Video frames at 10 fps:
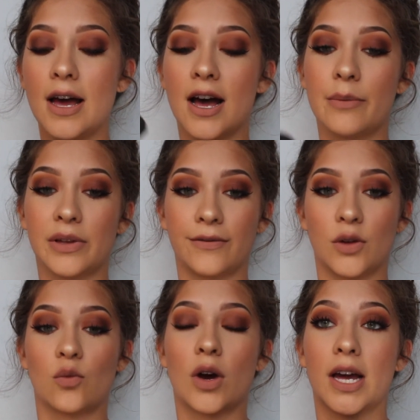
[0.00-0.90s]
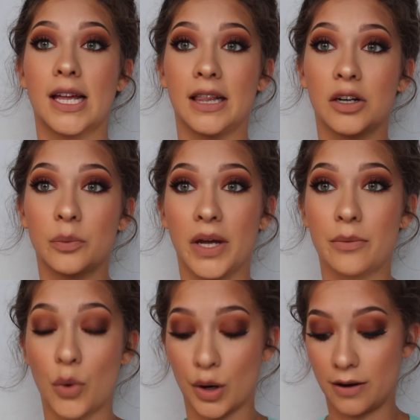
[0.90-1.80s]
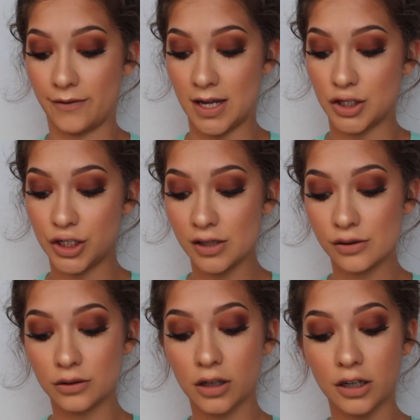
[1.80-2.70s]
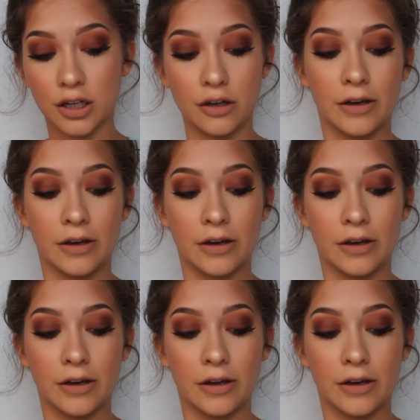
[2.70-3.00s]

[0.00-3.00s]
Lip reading: If you want a little bit more of a chiseled look,